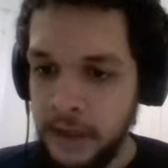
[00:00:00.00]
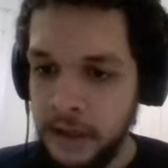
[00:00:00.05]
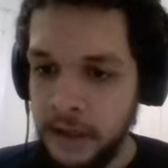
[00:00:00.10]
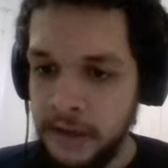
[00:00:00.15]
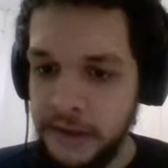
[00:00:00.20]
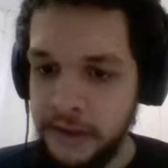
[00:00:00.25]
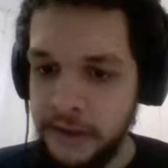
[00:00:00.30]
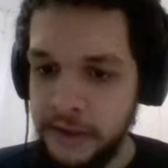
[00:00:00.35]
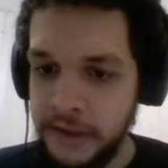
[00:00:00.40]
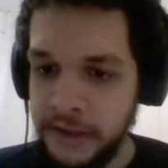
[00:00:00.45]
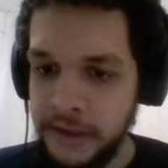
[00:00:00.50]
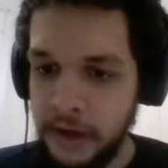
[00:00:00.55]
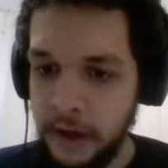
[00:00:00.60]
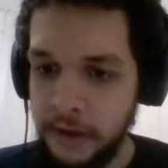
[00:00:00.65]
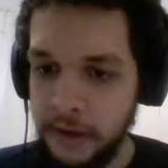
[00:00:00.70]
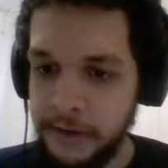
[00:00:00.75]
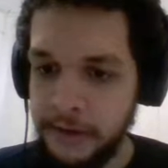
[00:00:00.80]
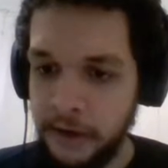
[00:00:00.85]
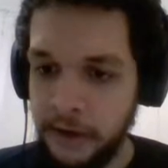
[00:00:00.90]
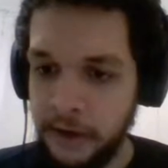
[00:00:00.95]
So these
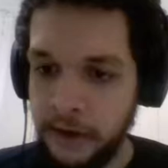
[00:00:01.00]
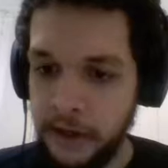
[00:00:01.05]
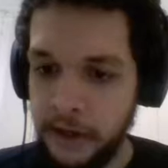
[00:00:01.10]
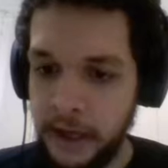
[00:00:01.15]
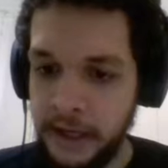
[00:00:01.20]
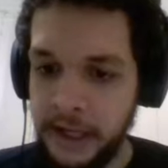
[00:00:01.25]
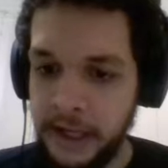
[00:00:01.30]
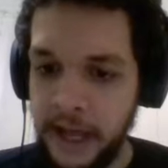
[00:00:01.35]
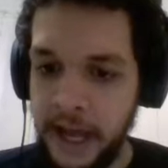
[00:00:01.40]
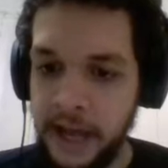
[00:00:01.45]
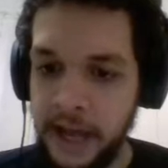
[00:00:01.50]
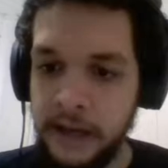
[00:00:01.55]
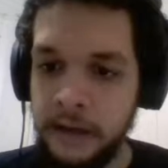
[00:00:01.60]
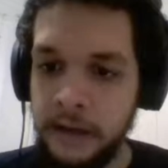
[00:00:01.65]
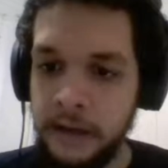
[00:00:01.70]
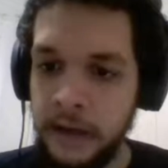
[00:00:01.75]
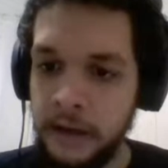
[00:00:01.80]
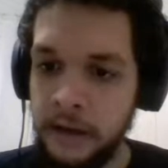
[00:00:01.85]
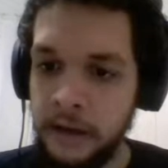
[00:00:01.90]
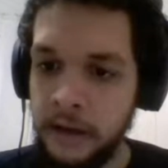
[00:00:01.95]
cards are, again,
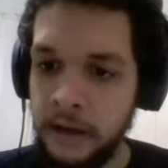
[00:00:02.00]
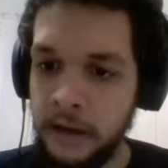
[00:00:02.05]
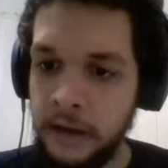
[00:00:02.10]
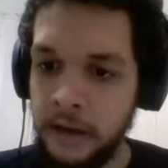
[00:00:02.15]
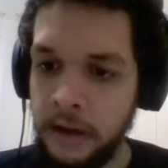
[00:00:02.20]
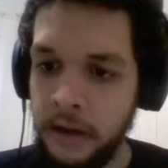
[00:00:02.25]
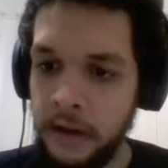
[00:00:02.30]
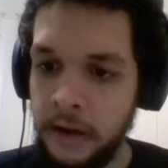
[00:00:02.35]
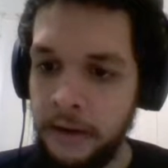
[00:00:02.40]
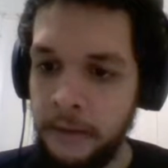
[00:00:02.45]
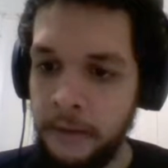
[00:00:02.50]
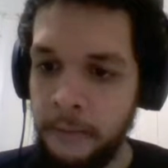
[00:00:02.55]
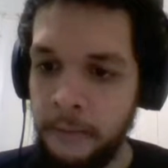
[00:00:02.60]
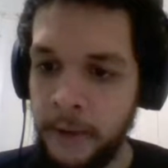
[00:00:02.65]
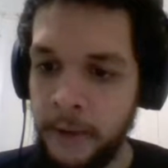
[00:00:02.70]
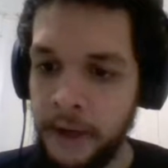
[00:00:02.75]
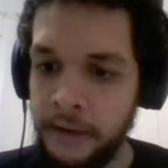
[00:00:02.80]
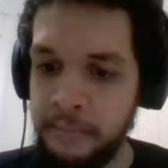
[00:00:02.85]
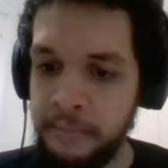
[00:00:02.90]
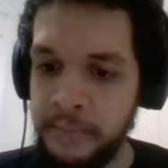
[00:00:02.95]

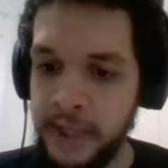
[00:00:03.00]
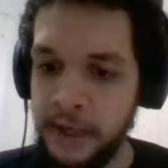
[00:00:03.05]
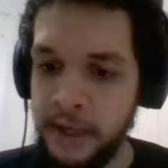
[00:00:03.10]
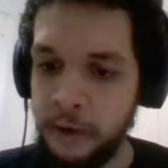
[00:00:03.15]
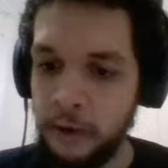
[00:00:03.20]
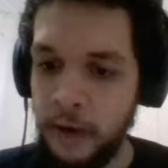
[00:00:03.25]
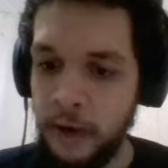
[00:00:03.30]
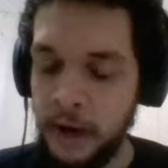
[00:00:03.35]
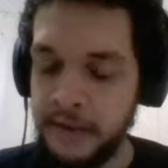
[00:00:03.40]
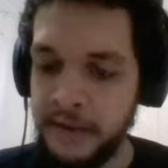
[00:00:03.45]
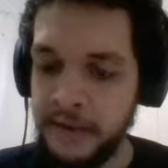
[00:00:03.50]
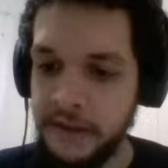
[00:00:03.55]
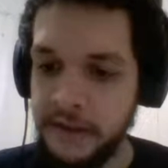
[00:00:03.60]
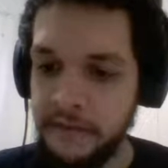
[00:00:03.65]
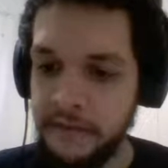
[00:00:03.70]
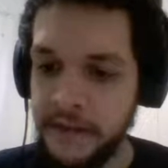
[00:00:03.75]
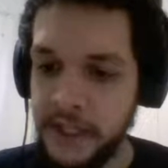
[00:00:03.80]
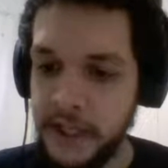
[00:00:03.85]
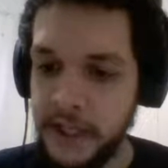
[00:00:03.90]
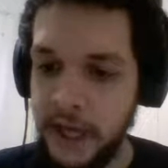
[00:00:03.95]
one of the big cruxes
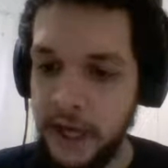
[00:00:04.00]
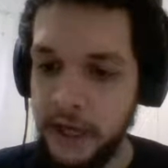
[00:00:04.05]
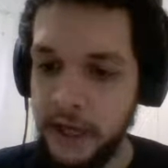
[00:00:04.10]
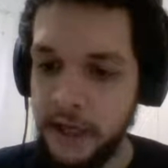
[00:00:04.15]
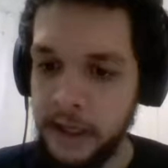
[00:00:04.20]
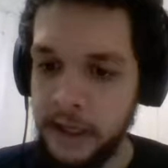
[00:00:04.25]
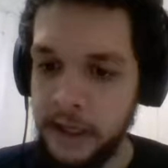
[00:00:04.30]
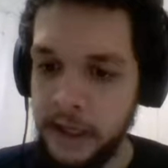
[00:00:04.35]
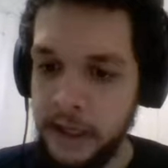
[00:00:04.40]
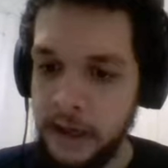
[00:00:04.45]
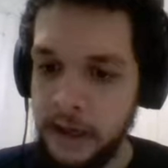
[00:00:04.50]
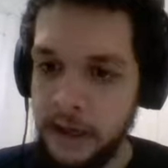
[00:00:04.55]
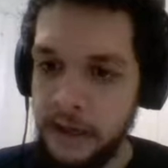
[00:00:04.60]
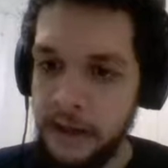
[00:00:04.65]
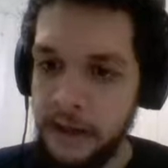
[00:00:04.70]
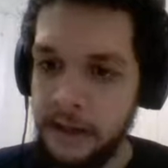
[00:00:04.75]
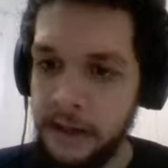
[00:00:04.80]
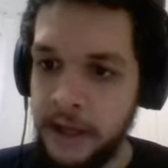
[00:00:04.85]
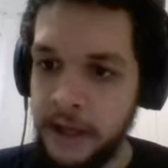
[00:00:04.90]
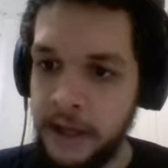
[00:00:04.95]
of the deck.
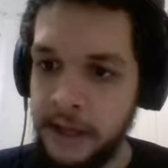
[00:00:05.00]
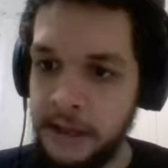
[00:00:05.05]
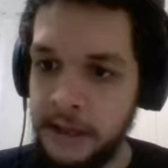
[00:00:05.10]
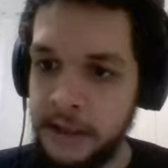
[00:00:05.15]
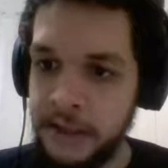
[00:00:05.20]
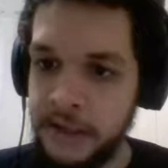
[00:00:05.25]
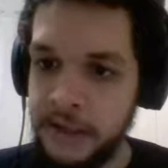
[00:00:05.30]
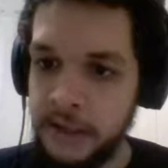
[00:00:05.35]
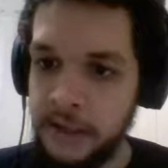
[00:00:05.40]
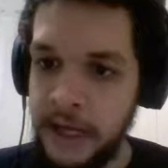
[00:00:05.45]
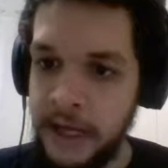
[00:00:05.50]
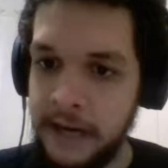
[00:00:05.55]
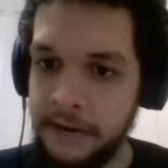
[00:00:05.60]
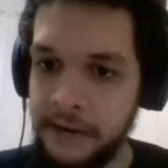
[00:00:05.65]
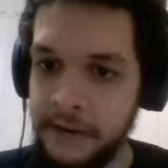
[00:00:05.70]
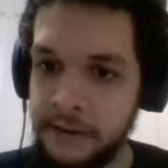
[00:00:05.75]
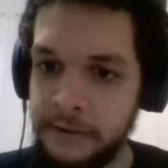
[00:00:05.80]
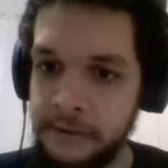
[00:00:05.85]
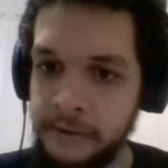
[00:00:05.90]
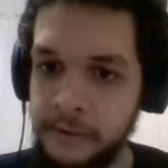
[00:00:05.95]
They just allow
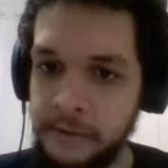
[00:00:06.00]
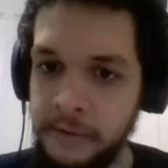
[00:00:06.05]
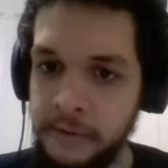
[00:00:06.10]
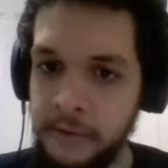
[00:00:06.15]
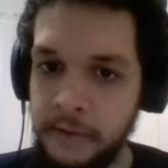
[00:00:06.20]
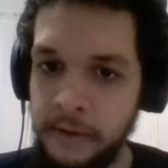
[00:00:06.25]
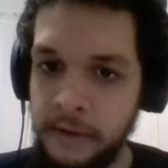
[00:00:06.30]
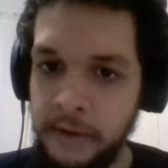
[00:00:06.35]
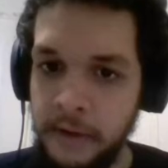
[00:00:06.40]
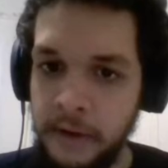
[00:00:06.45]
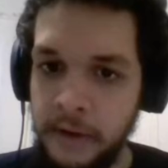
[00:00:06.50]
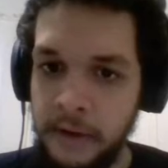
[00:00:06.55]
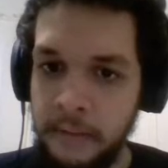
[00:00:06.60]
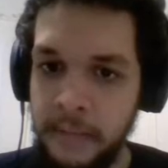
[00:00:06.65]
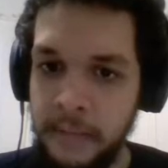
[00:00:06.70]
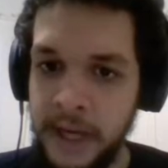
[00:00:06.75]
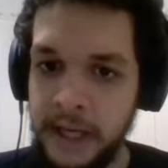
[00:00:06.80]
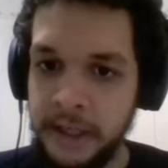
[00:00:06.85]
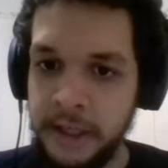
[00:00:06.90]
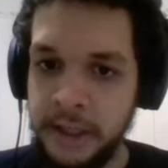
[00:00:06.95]
you to
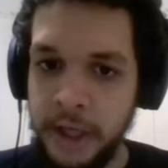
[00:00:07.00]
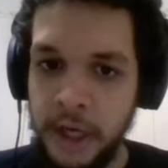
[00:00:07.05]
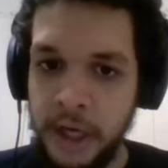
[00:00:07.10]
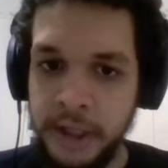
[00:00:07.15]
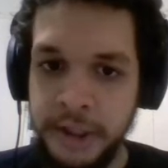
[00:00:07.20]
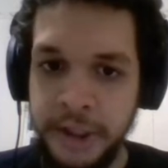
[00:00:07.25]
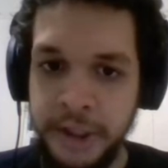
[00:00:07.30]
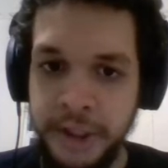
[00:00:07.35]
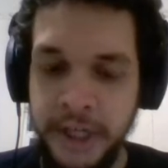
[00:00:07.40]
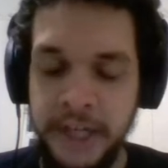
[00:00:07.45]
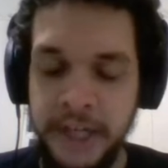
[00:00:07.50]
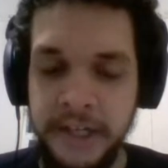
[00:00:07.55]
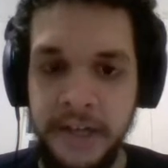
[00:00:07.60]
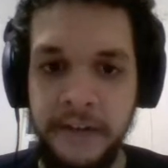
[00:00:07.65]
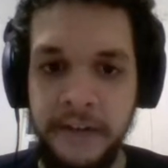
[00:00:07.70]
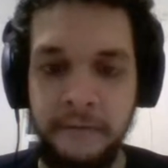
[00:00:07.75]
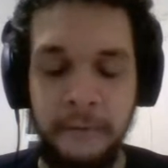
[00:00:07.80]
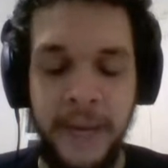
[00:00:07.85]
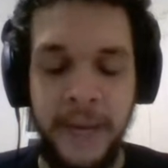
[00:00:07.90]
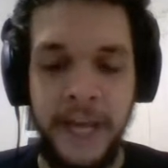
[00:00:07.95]
make a shit
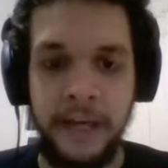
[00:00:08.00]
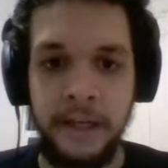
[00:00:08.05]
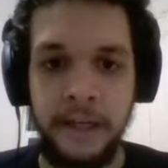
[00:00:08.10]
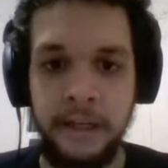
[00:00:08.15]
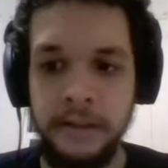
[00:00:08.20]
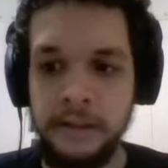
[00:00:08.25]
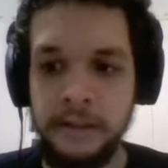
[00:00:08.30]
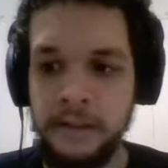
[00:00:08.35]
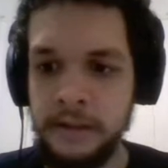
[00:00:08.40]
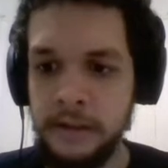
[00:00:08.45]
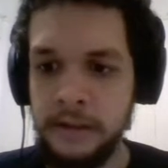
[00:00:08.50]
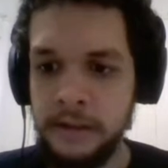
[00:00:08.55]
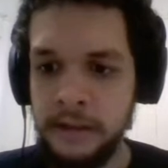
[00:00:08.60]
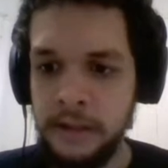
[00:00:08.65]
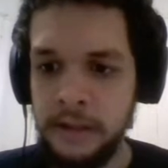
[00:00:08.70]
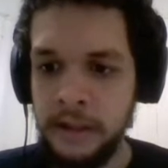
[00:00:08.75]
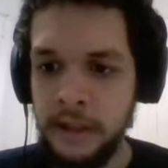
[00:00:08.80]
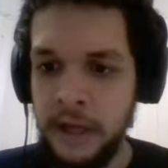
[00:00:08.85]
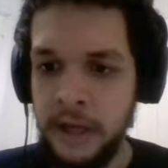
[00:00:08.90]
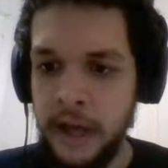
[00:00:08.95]
ton of mana,
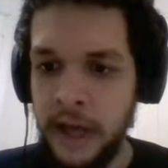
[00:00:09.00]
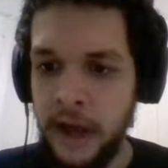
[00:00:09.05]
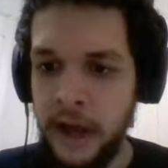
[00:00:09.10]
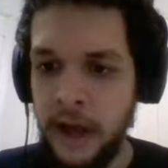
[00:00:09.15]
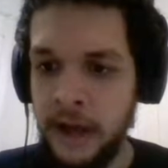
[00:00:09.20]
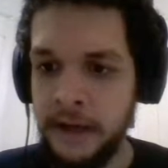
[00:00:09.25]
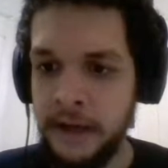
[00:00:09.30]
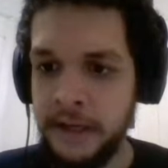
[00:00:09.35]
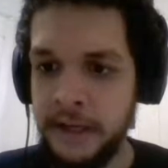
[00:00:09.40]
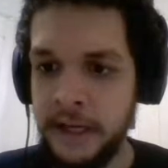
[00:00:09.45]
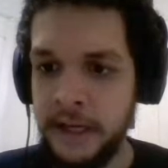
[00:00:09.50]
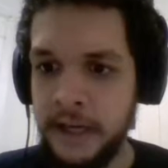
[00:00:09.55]
and